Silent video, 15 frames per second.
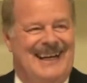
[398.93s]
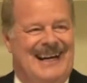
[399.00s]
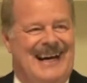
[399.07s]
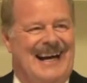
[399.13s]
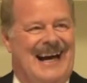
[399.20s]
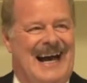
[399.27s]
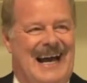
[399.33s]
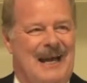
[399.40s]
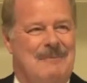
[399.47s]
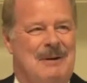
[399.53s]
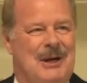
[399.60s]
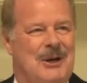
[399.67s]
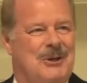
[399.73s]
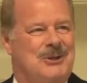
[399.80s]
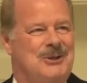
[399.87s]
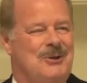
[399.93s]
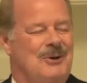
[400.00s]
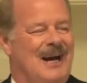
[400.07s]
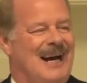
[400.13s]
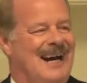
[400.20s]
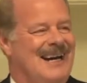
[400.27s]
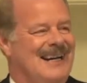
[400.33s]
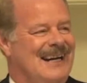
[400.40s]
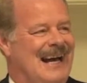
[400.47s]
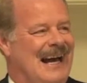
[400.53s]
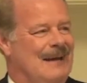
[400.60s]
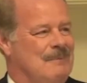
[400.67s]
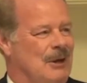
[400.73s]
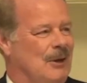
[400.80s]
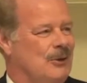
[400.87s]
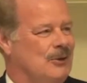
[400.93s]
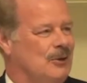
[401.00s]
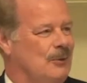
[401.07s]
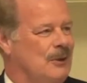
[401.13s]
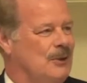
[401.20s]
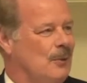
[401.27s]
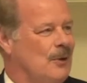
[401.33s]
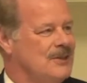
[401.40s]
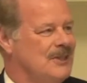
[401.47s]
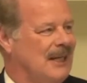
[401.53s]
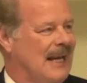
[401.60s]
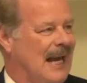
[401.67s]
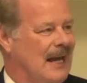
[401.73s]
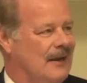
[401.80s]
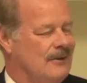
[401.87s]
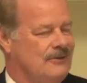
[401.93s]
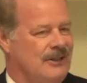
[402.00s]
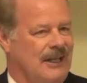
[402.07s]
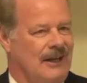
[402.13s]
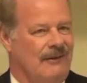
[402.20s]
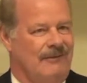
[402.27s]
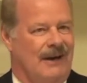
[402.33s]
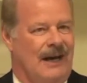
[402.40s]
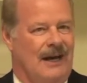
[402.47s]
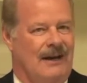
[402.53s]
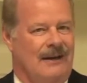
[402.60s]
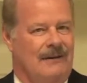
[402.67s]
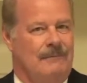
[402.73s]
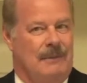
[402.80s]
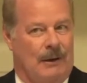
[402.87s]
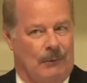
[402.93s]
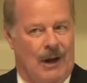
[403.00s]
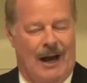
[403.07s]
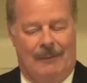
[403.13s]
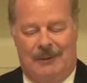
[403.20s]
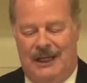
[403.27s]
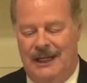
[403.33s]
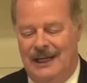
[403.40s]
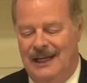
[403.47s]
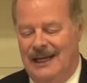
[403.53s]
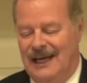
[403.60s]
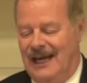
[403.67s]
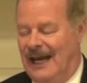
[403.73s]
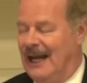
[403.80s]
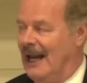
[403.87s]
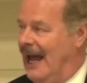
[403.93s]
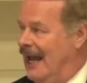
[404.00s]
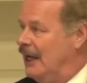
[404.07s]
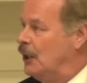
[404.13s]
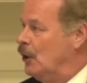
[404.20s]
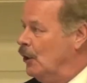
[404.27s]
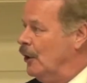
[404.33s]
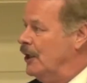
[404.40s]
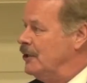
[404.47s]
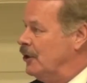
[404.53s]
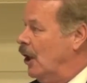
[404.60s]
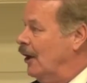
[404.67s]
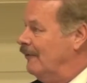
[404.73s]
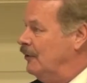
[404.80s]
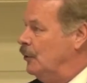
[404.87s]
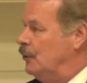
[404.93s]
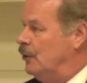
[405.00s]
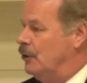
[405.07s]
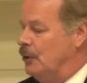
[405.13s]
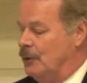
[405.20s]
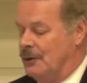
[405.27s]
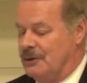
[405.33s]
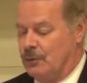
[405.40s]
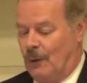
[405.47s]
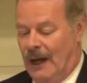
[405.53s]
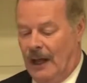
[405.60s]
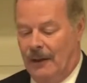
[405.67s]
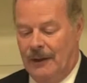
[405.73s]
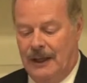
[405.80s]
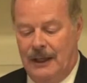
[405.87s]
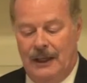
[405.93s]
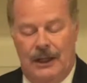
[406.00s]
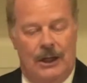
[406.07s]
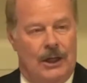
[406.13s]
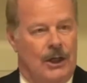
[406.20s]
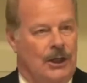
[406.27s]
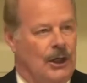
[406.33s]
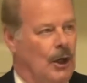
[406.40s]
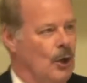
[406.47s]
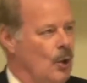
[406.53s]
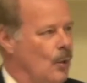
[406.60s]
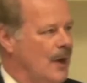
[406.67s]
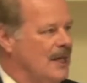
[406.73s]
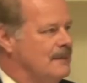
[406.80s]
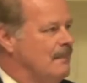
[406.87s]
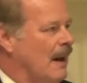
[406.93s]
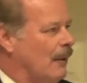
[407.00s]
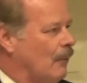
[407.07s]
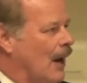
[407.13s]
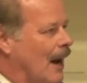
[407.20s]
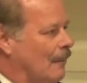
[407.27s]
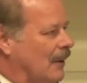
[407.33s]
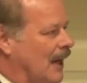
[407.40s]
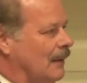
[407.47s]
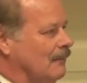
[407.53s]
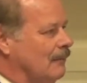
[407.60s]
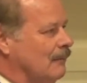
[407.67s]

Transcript: I am here to endorse the candidacy of Mitt Romney, and I encourage all of you to do as well. You know, who is Mitt Romney?